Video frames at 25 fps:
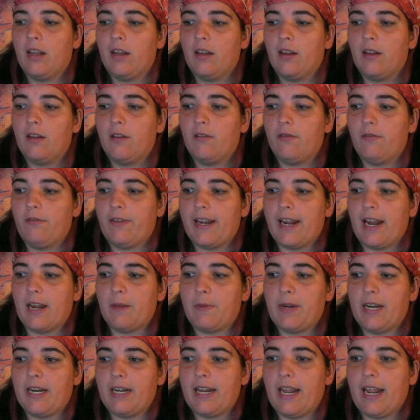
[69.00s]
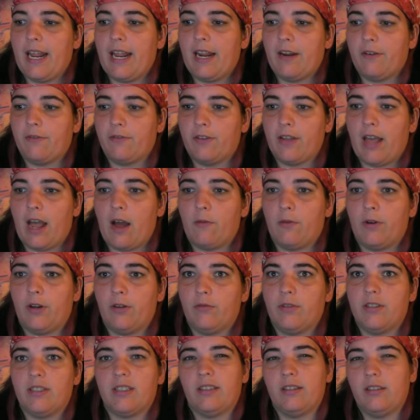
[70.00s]
VIP day for that
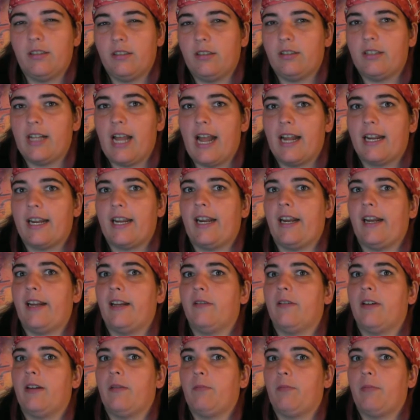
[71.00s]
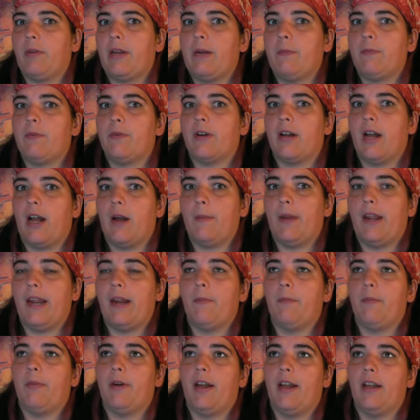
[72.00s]
one was a little lacking in people
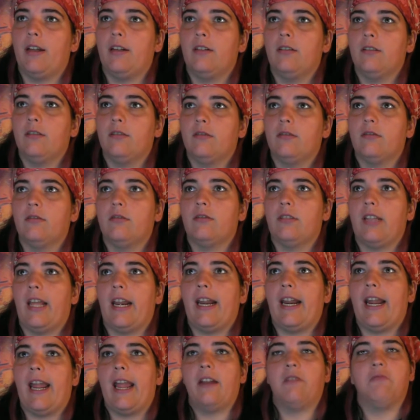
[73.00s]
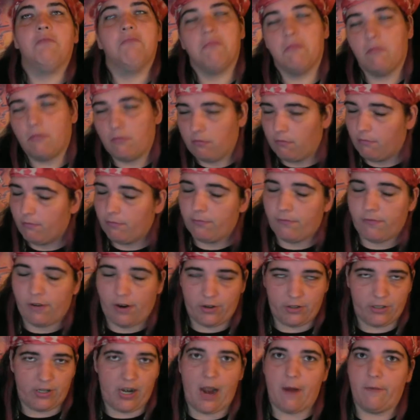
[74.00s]
coming, but then again,
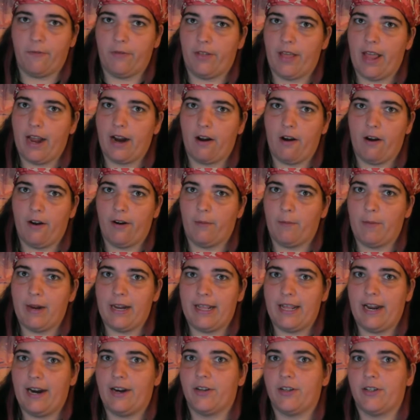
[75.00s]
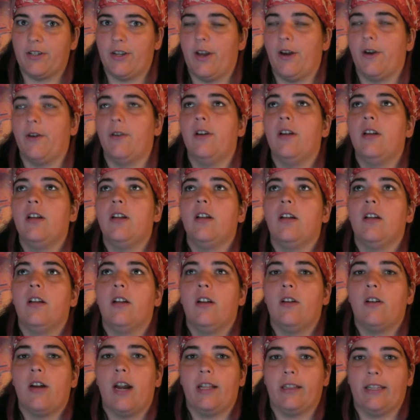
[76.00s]
first time for that con to be there, so
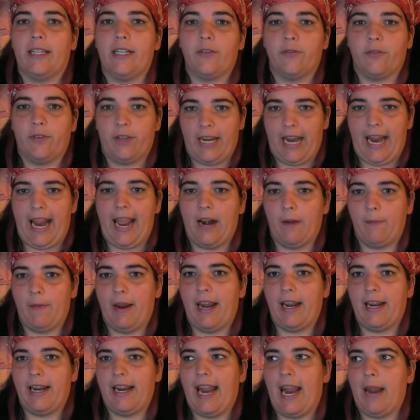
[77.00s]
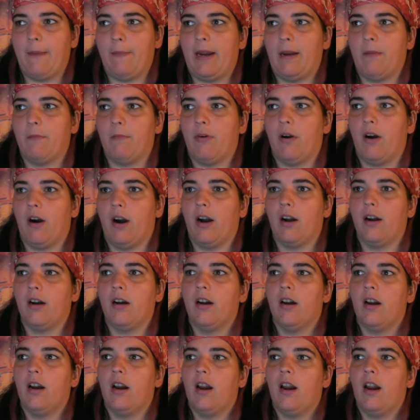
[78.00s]
at least for the anime and gaming part.
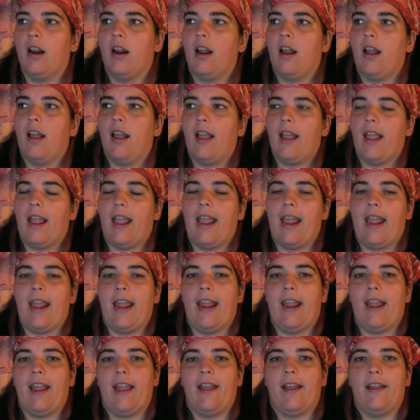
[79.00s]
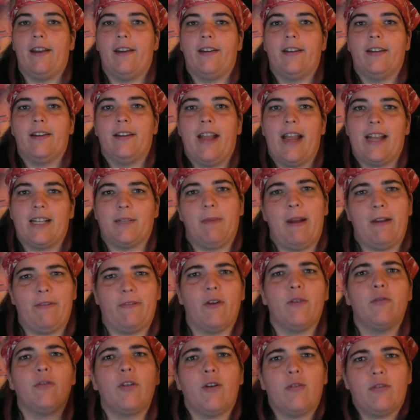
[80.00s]
And as my
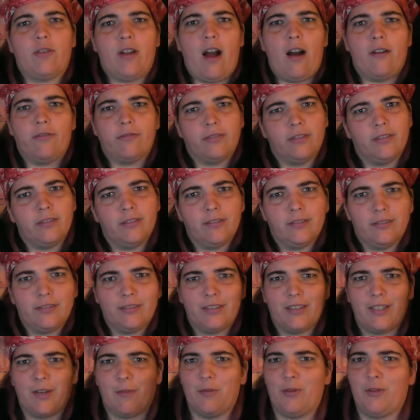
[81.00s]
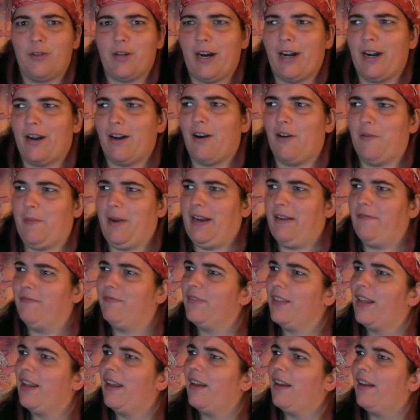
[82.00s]
phone goes off, someone's trying to call me.
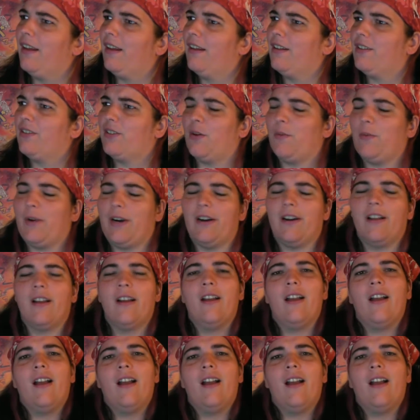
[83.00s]
So weird.